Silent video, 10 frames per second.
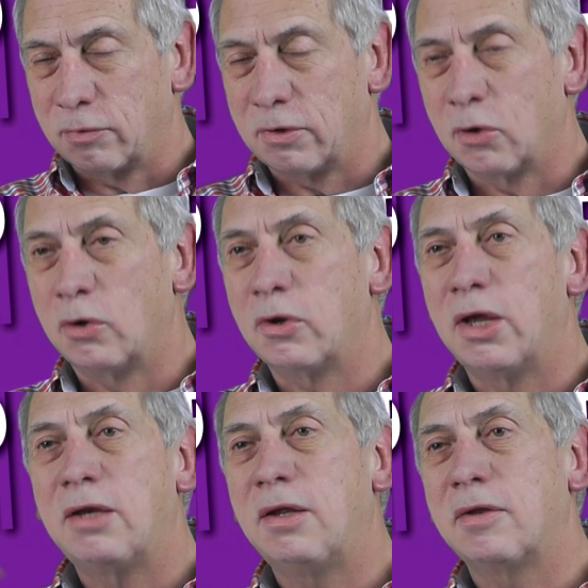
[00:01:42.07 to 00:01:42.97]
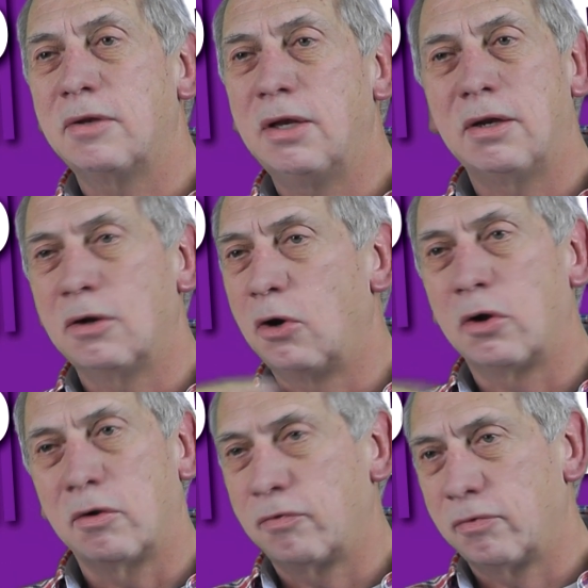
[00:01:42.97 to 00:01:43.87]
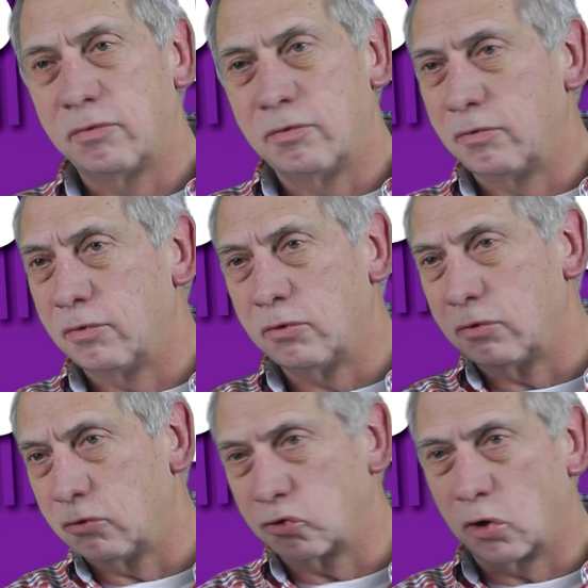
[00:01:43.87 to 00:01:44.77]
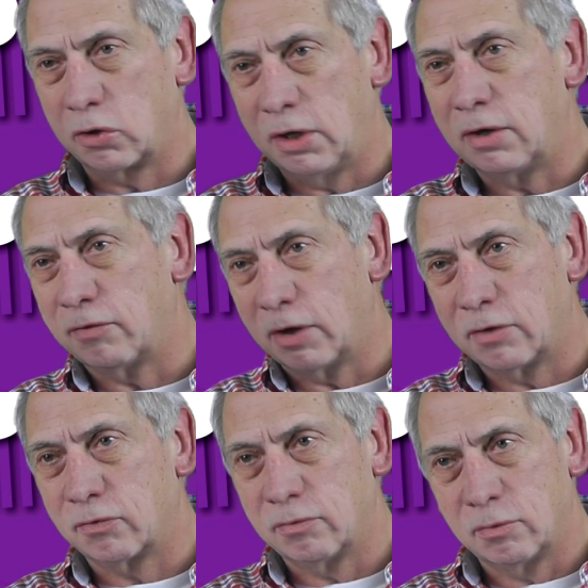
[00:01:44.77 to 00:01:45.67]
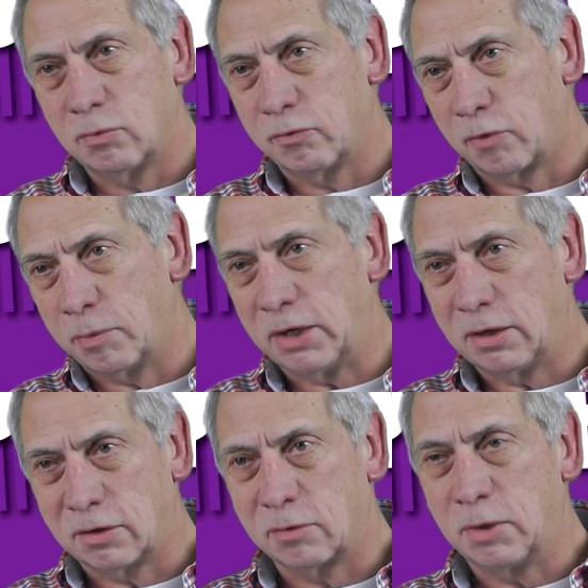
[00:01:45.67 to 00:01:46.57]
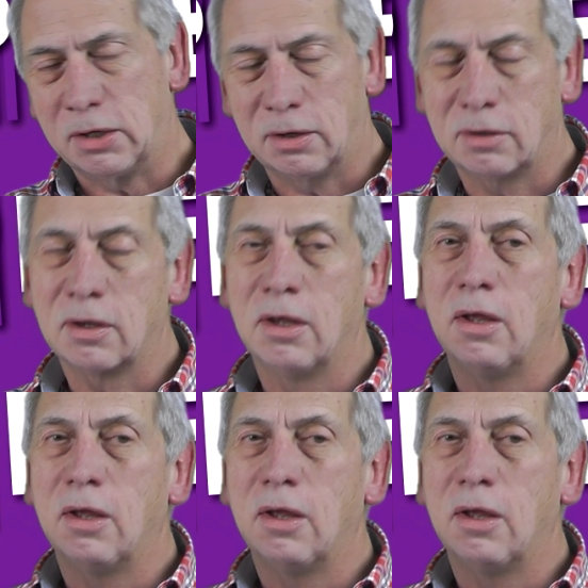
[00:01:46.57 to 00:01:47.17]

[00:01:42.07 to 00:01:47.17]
The old AEDs needed a lot of short intervals for maintenance and maintenance.